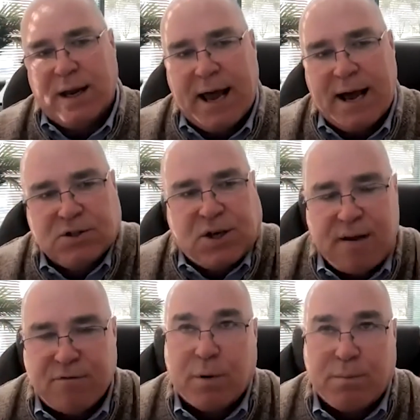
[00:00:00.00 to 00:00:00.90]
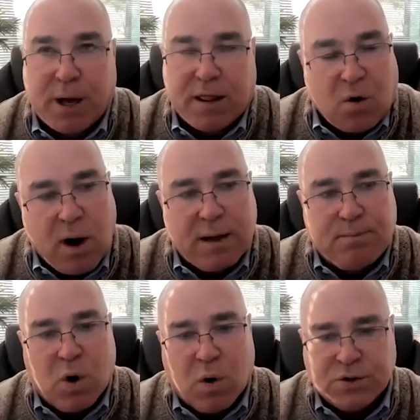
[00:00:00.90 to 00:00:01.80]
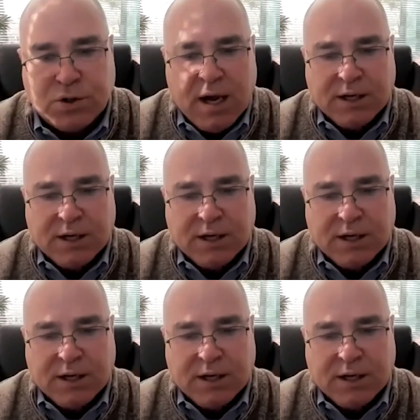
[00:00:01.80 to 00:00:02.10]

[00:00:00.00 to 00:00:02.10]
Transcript: announced effort by the credit bureaus